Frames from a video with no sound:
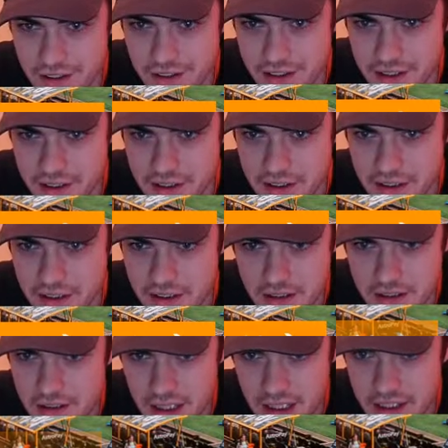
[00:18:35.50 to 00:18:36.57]
Yeah,
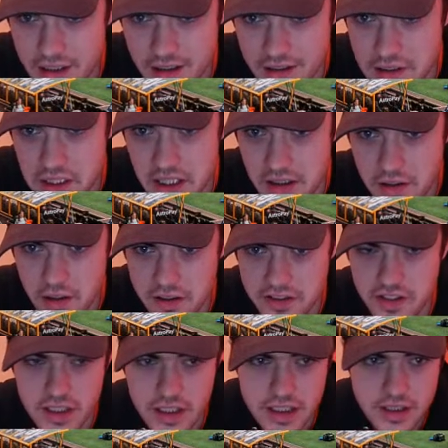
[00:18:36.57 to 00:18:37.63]
and I
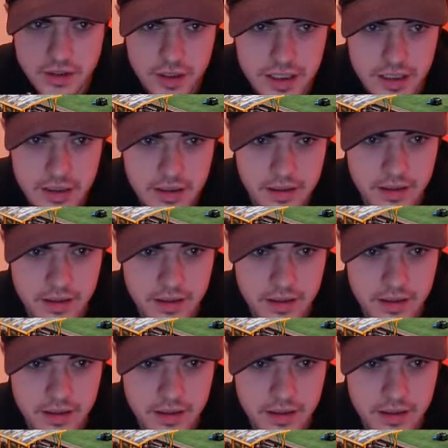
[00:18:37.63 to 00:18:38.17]
totally agree.